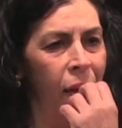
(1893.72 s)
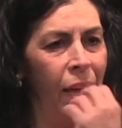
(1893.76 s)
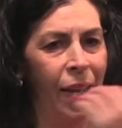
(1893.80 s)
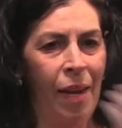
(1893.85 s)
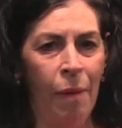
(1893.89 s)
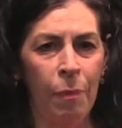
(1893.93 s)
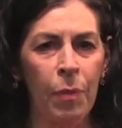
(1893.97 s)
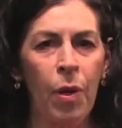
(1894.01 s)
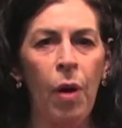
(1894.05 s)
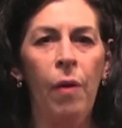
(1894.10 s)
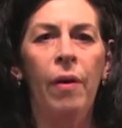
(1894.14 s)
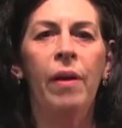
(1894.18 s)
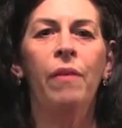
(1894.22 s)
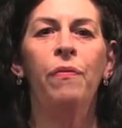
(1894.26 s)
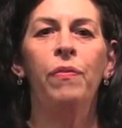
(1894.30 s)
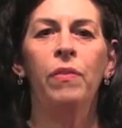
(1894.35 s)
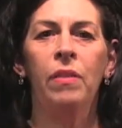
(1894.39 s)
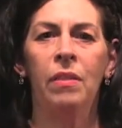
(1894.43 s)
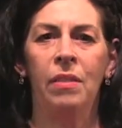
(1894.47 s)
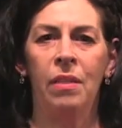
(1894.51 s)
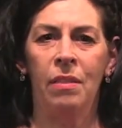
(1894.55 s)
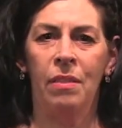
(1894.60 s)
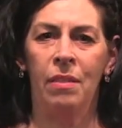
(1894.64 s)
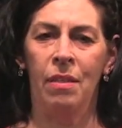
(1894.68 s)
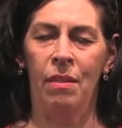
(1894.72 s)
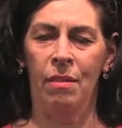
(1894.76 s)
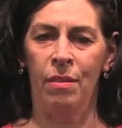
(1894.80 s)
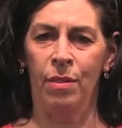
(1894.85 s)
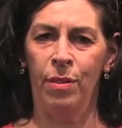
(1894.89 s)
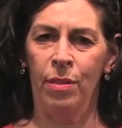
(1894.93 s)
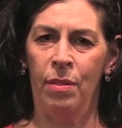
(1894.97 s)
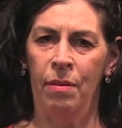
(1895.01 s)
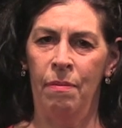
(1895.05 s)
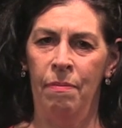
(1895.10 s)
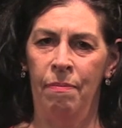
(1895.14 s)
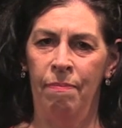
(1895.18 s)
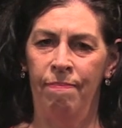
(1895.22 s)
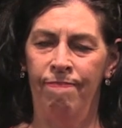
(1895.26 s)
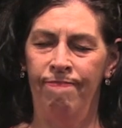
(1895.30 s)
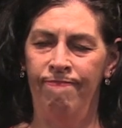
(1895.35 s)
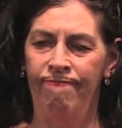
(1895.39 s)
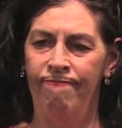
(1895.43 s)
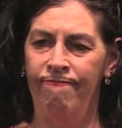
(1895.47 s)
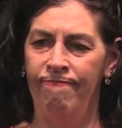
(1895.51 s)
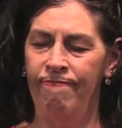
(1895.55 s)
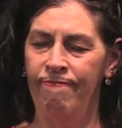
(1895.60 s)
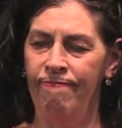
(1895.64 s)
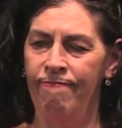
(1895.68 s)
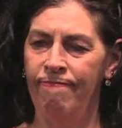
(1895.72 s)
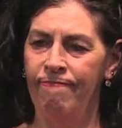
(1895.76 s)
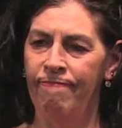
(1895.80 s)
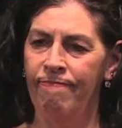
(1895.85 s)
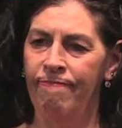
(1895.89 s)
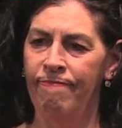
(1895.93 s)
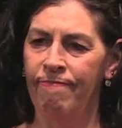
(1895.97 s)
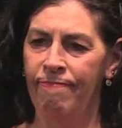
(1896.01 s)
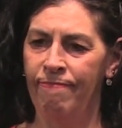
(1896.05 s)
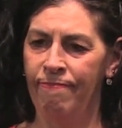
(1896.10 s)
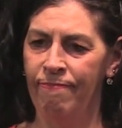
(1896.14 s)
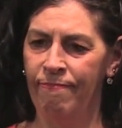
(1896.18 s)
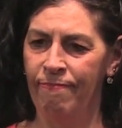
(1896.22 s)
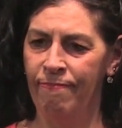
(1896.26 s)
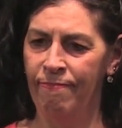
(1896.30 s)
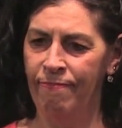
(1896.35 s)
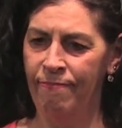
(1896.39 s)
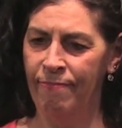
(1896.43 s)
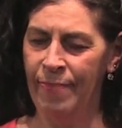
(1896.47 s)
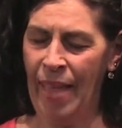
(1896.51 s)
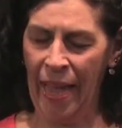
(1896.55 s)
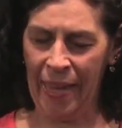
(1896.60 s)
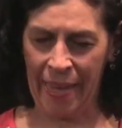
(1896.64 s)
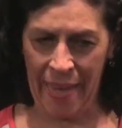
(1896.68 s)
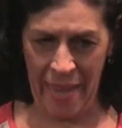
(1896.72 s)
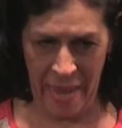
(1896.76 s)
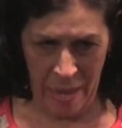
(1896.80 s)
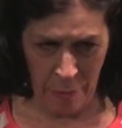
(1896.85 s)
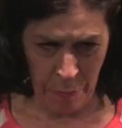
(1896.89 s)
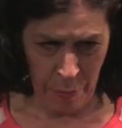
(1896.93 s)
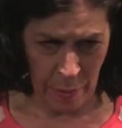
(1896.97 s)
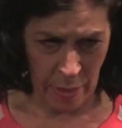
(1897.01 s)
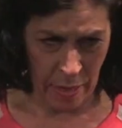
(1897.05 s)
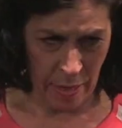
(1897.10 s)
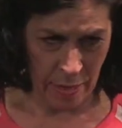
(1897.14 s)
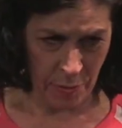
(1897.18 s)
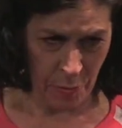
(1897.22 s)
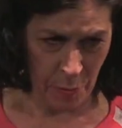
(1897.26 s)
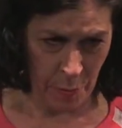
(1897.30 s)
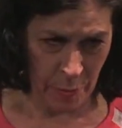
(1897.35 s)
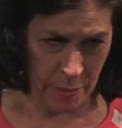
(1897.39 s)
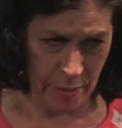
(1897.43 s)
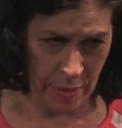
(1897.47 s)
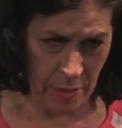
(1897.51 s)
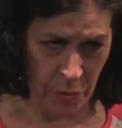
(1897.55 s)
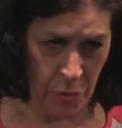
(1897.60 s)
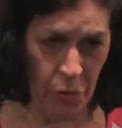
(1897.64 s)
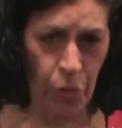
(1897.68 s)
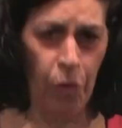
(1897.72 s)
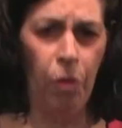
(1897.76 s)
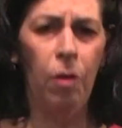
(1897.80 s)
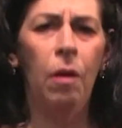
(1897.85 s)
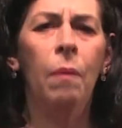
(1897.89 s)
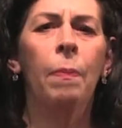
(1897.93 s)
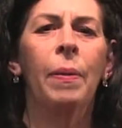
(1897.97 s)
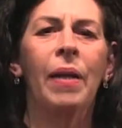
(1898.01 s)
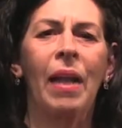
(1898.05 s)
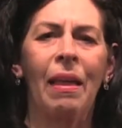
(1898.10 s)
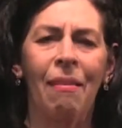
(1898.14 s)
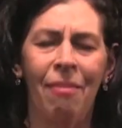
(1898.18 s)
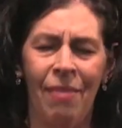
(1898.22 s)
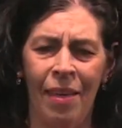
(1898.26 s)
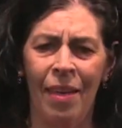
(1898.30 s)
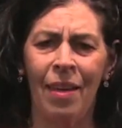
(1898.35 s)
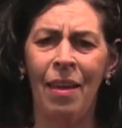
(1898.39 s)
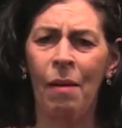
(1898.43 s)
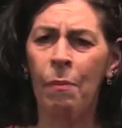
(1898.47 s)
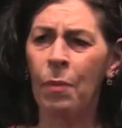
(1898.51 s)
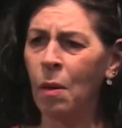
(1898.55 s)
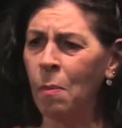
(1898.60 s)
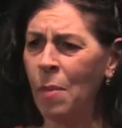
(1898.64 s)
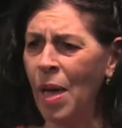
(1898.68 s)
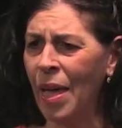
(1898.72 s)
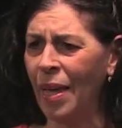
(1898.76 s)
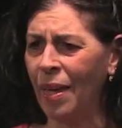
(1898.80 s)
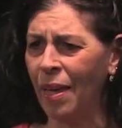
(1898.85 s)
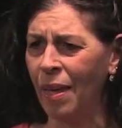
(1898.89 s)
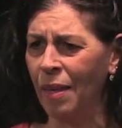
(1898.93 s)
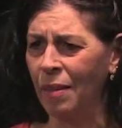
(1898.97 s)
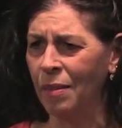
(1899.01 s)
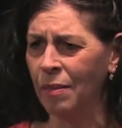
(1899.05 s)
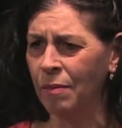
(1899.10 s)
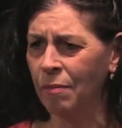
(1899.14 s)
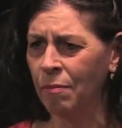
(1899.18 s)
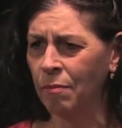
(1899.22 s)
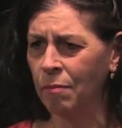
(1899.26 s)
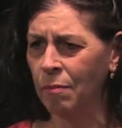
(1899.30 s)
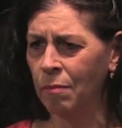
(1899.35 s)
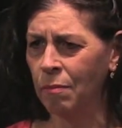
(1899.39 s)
And I'm going for the distance. I can't be 100% sure, but I think I'm going to make it.